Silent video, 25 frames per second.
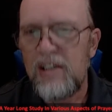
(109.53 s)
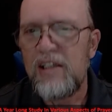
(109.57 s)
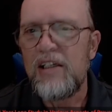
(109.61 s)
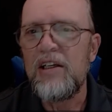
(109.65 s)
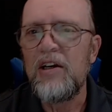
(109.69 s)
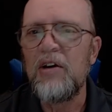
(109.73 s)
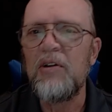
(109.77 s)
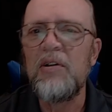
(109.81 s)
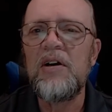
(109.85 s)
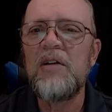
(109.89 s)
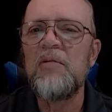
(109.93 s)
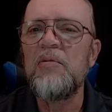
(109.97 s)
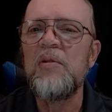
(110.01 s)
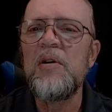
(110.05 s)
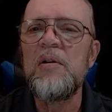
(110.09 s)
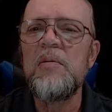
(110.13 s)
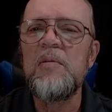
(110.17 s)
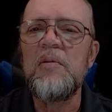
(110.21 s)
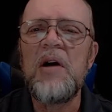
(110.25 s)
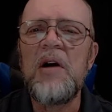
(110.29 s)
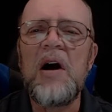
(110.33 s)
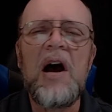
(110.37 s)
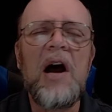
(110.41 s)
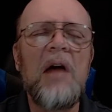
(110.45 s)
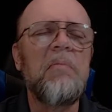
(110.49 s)

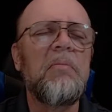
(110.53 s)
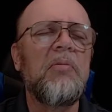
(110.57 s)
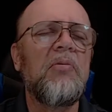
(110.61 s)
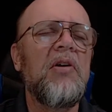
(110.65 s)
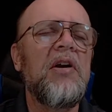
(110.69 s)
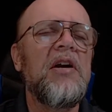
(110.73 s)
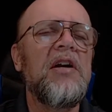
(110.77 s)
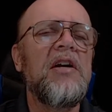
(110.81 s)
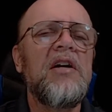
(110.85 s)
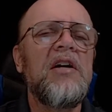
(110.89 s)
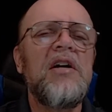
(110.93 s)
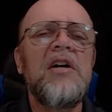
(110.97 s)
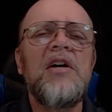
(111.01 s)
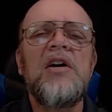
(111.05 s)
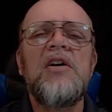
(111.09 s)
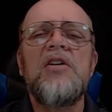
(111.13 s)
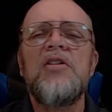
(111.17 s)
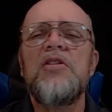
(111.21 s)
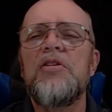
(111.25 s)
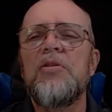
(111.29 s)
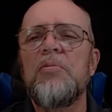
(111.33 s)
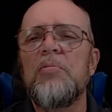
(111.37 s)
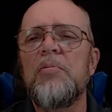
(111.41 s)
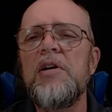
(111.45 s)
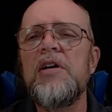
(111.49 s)
I pray
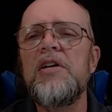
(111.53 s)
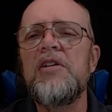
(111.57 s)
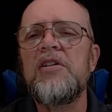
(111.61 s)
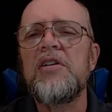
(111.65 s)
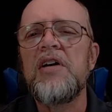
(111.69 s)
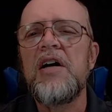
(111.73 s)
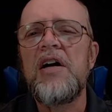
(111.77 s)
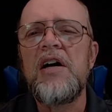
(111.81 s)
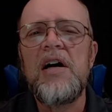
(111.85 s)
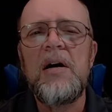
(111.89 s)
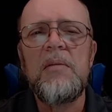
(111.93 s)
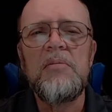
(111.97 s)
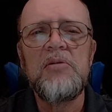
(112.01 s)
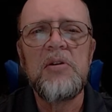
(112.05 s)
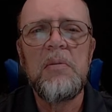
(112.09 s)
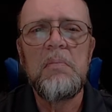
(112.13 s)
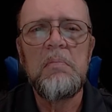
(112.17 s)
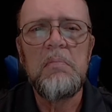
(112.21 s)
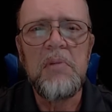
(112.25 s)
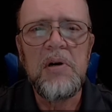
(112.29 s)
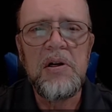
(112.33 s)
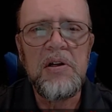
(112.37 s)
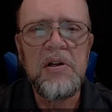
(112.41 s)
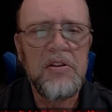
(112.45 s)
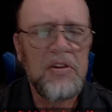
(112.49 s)
three times a
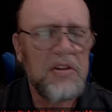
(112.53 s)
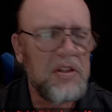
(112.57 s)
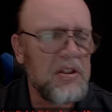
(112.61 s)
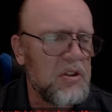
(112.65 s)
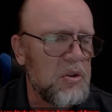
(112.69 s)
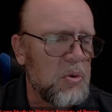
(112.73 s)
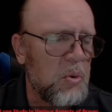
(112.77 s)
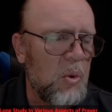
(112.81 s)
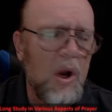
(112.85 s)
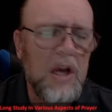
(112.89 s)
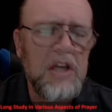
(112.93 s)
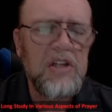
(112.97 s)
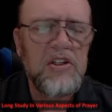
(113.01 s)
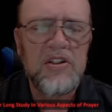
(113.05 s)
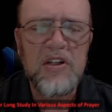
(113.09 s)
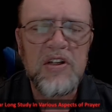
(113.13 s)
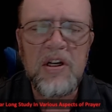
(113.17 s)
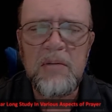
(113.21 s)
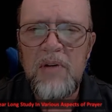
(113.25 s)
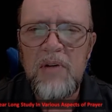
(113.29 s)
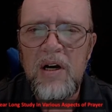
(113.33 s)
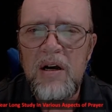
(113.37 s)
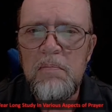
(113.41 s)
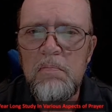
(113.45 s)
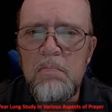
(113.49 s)
month and twice
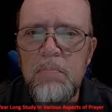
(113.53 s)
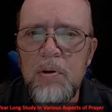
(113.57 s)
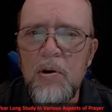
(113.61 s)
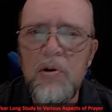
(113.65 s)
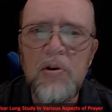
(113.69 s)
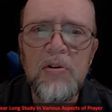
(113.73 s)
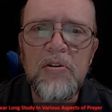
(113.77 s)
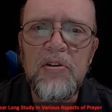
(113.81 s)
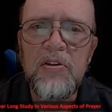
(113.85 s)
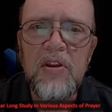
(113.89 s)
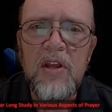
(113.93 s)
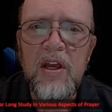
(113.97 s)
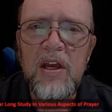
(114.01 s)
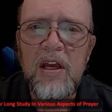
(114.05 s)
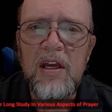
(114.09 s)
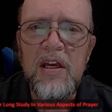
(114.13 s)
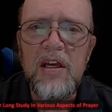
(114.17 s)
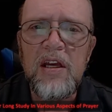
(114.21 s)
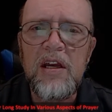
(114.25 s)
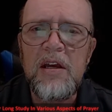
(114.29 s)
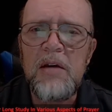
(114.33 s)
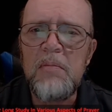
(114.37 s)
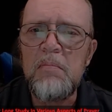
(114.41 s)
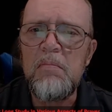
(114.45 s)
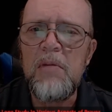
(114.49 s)
on my birthday.
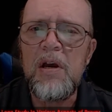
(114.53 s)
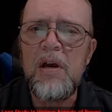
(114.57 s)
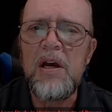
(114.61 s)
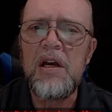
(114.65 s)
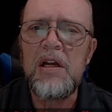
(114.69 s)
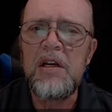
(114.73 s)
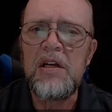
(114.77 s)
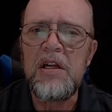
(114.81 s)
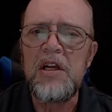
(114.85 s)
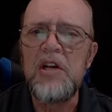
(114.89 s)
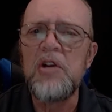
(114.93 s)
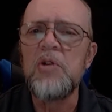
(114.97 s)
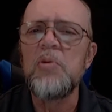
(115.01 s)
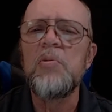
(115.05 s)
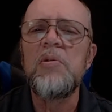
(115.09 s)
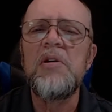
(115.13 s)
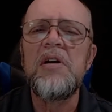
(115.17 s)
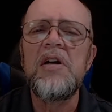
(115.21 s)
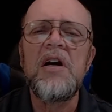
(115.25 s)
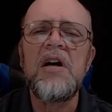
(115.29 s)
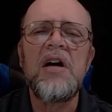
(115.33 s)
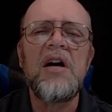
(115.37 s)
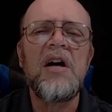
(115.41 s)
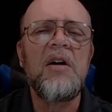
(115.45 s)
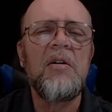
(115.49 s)
Amen. Here
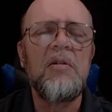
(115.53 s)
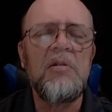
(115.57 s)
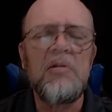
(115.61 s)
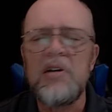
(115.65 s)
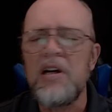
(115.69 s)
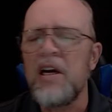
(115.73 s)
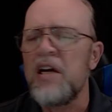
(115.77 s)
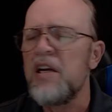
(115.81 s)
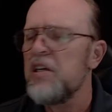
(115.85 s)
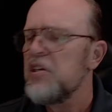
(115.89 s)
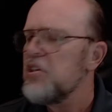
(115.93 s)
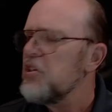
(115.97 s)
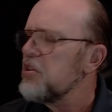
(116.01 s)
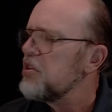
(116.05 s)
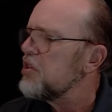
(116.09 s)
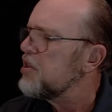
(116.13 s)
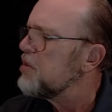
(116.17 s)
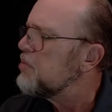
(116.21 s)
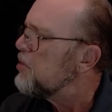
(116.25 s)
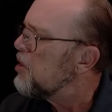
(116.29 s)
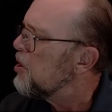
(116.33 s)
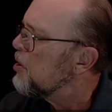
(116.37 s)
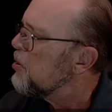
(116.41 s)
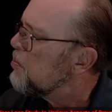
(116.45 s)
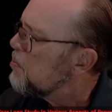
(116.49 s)
we are, kind of just,
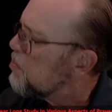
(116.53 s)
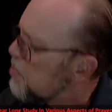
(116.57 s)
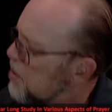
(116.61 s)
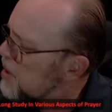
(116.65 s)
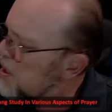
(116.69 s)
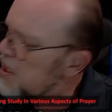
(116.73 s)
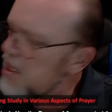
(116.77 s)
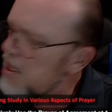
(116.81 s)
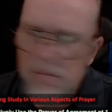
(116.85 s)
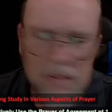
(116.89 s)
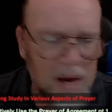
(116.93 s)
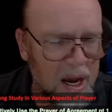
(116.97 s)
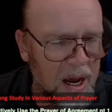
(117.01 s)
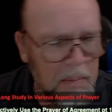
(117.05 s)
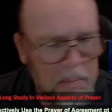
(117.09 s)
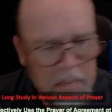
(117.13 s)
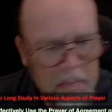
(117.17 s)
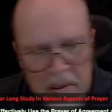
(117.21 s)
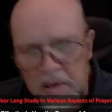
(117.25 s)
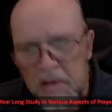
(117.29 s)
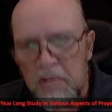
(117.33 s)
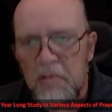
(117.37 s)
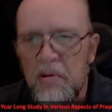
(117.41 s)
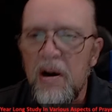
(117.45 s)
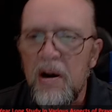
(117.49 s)

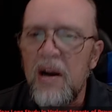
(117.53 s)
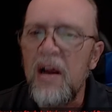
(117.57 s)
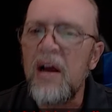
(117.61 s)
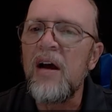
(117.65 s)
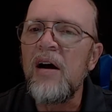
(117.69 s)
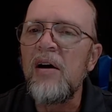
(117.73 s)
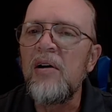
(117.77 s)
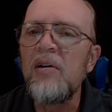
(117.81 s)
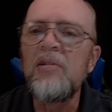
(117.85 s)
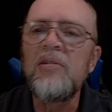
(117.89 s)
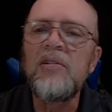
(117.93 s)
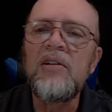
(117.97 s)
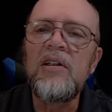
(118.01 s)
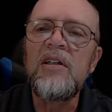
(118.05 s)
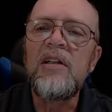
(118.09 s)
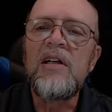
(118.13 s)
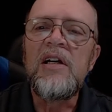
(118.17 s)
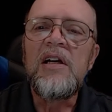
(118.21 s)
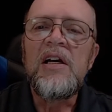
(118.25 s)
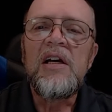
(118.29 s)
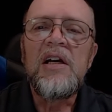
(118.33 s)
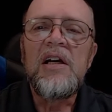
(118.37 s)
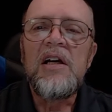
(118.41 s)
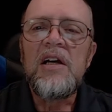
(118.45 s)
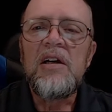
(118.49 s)
bebopping around.
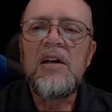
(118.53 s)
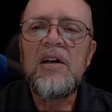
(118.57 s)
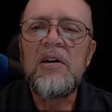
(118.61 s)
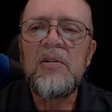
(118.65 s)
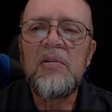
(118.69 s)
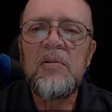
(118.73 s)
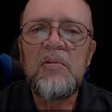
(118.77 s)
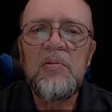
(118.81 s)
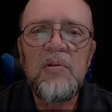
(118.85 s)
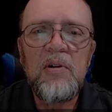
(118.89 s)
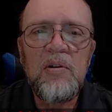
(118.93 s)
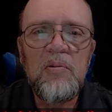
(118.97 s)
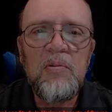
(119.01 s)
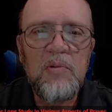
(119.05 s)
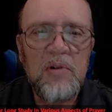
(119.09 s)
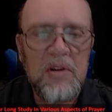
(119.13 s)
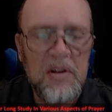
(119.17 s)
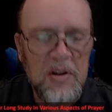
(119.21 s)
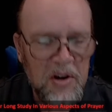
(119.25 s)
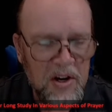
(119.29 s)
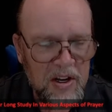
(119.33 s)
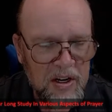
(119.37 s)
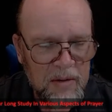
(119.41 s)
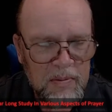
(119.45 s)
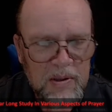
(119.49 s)
And when we
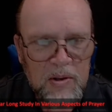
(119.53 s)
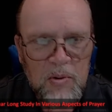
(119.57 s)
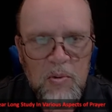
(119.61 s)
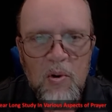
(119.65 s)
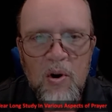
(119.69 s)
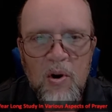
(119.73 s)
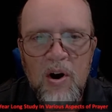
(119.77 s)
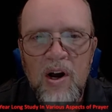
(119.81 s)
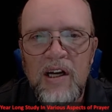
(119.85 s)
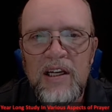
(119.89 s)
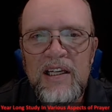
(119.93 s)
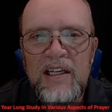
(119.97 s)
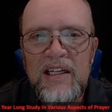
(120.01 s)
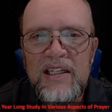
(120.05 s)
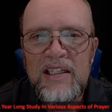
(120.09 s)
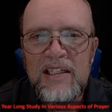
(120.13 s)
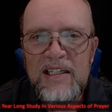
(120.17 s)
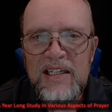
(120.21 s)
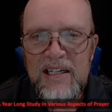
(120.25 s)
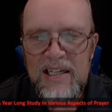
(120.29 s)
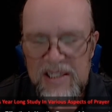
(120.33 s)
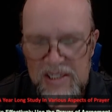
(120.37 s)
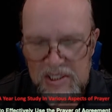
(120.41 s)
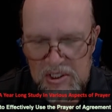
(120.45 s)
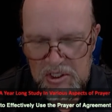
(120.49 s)
ought to be walking
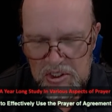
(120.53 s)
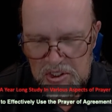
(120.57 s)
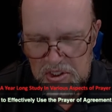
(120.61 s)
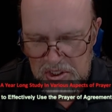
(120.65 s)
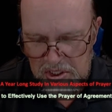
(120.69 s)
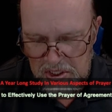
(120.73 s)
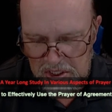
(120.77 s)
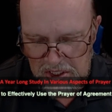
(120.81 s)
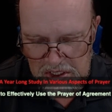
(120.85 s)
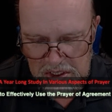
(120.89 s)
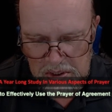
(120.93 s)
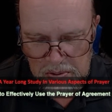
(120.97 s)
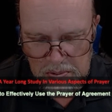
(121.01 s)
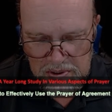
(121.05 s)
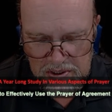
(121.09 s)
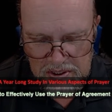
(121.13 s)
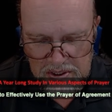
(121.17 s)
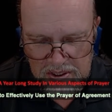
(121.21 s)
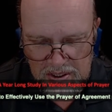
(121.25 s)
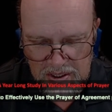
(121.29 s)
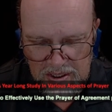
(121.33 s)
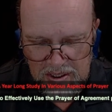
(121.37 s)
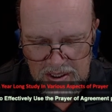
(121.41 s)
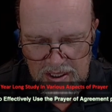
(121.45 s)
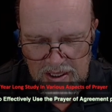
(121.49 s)

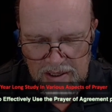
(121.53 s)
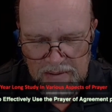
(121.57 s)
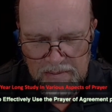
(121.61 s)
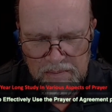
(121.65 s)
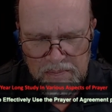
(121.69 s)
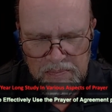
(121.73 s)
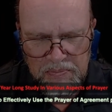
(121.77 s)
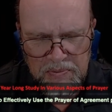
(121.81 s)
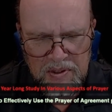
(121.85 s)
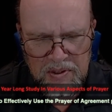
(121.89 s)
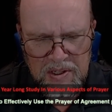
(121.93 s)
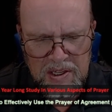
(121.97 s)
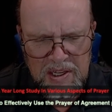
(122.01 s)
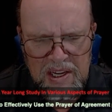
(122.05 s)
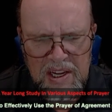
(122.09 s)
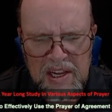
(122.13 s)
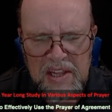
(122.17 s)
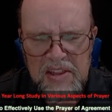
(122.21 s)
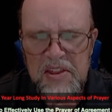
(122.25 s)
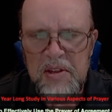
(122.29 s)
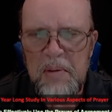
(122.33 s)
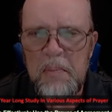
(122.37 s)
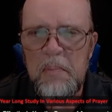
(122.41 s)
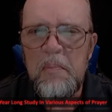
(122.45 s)
continuously in the